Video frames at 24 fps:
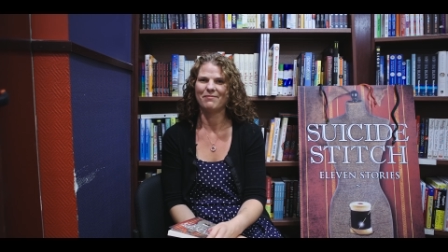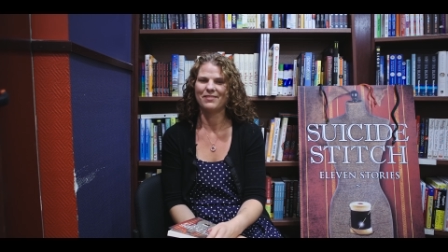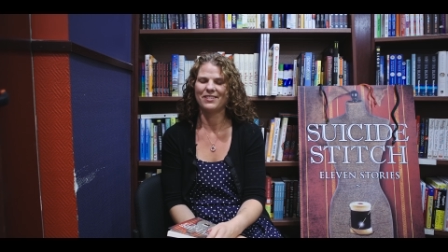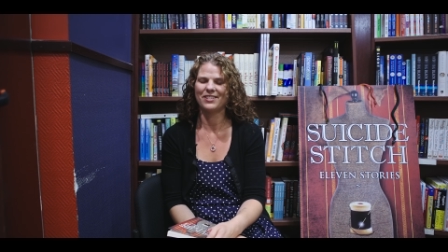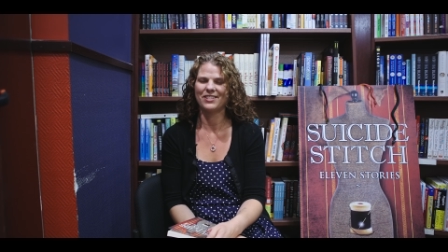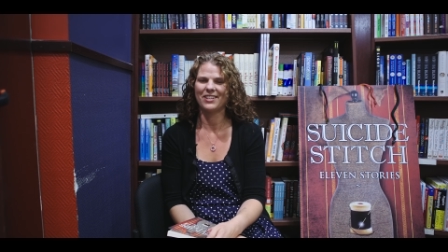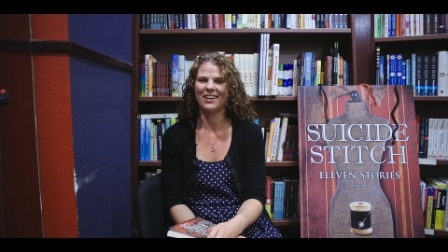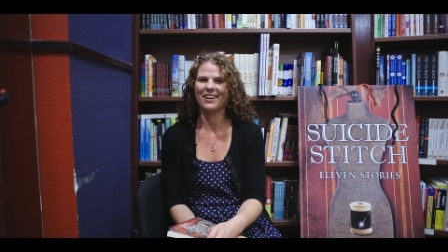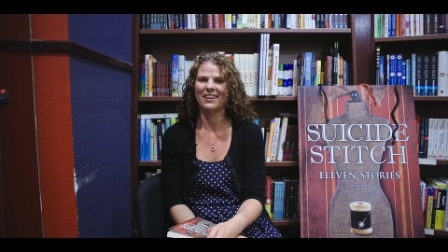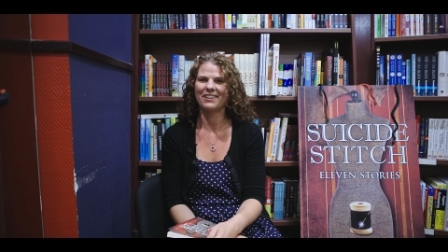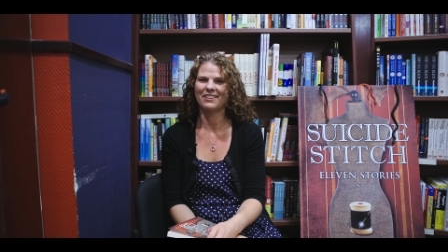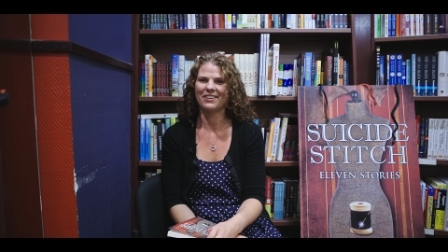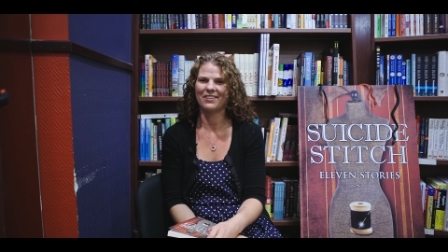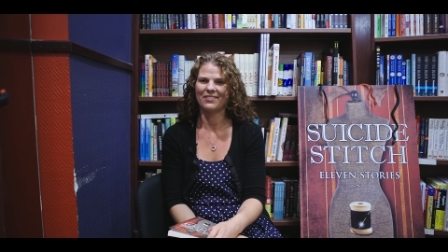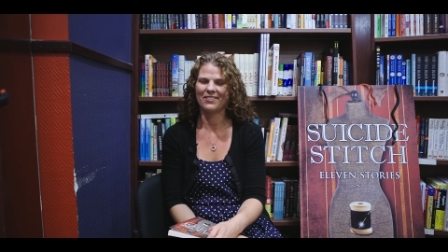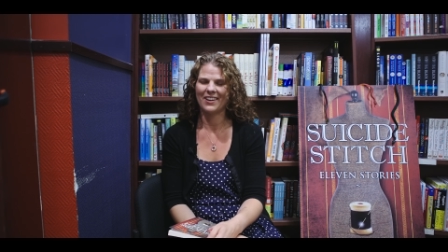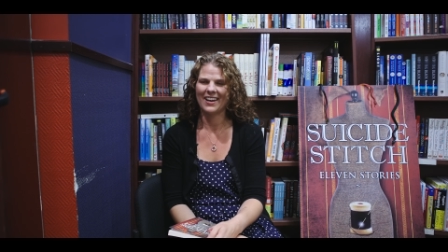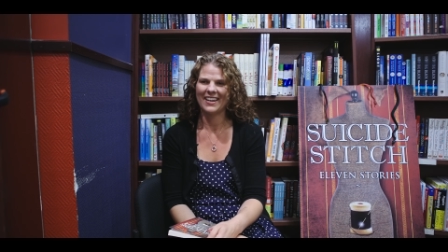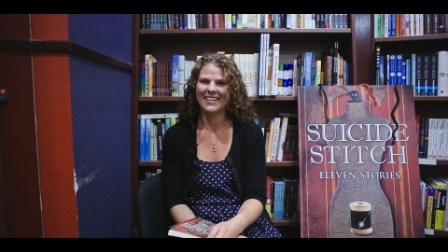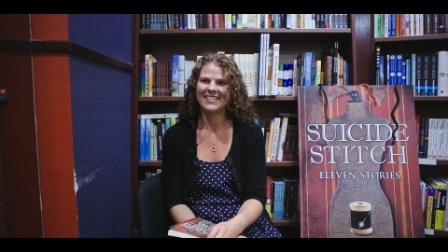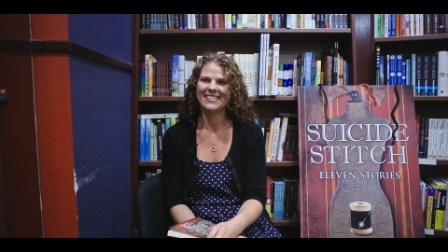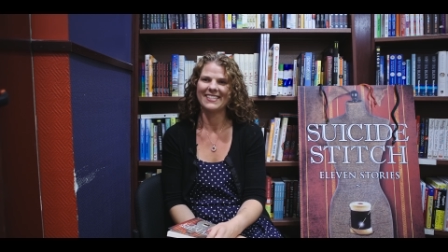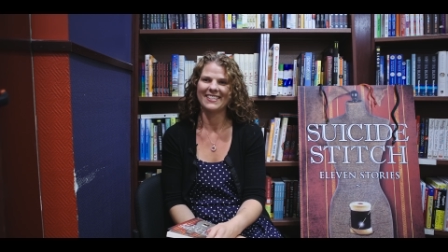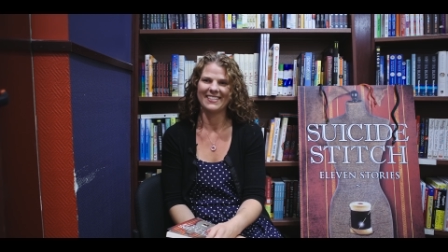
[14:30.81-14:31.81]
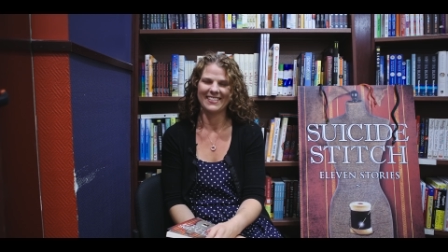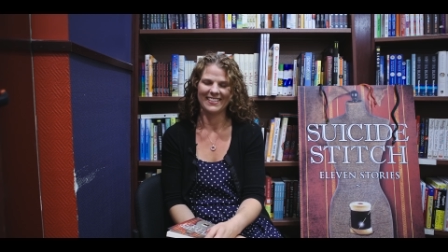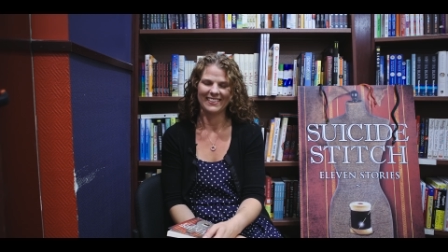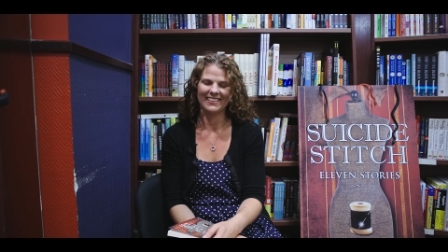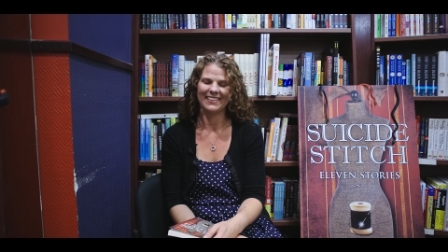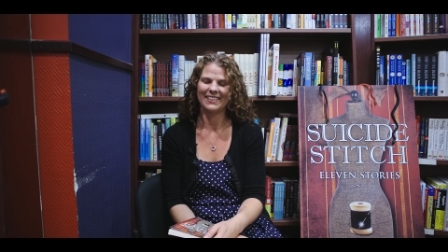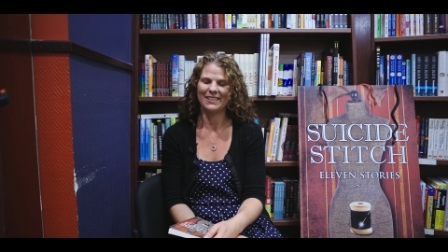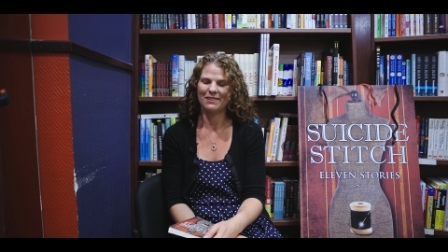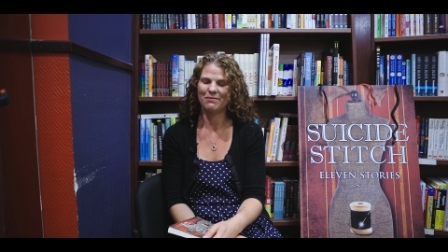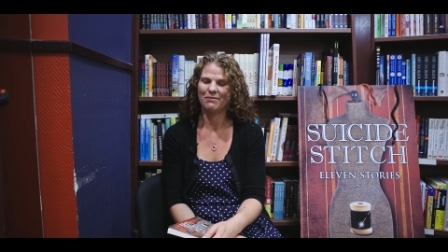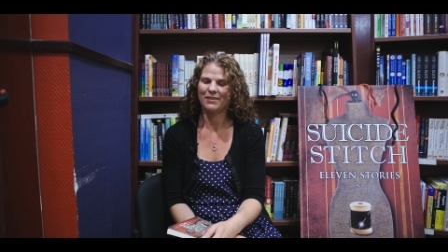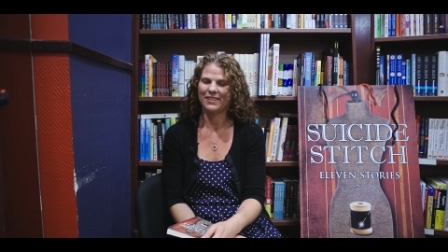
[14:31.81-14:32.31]
genre-wise, it's a
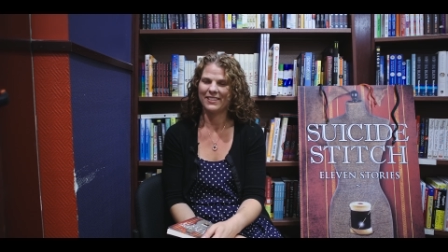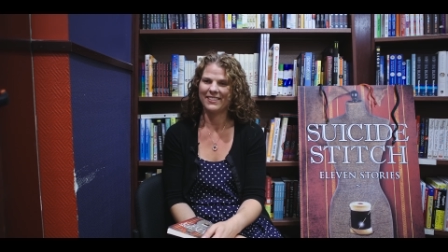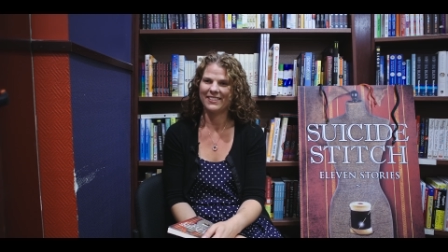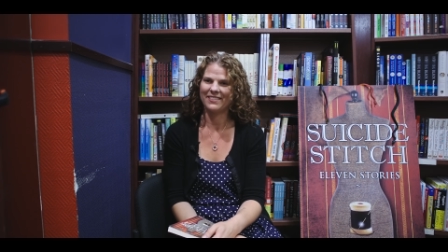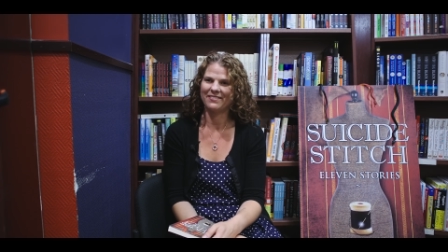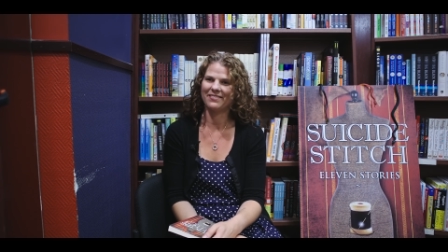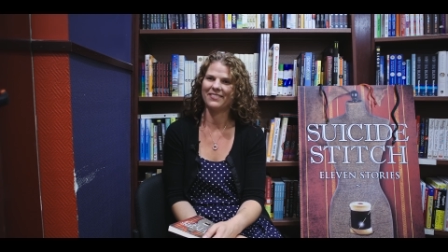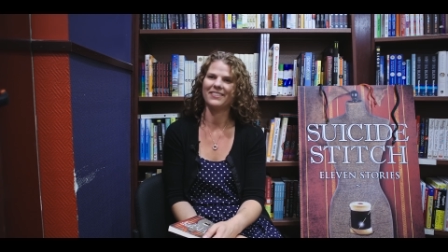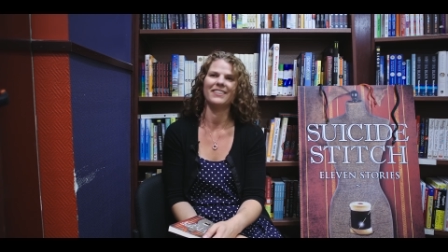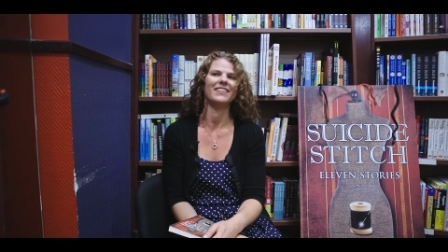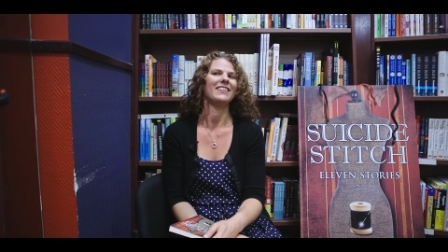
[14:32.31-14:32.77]
little bit different.